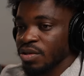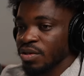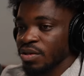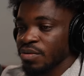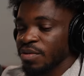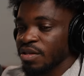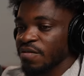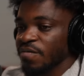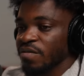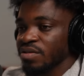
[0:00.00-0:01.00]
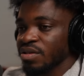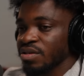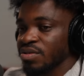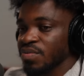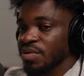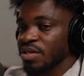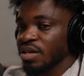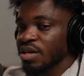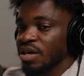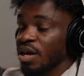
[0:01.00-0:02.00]
So it could be different things,
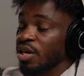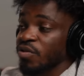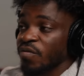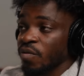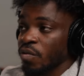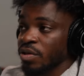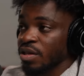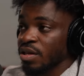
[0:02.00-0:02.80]
really. So for one